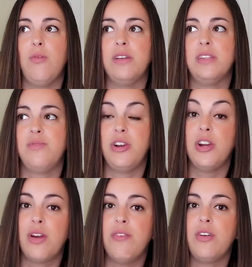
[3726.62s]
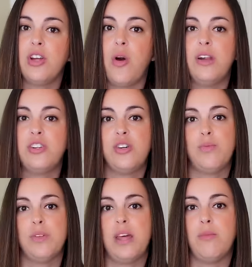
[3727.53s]
was very grateful to go on a
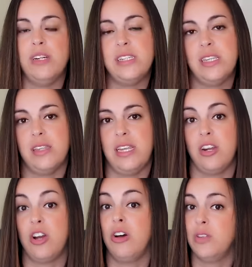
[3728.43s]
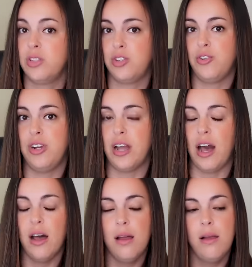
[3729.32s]
trip with them recently to Costa
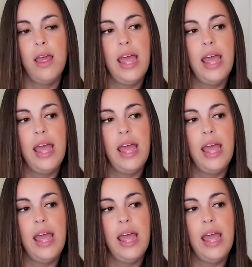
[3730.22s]
Rica.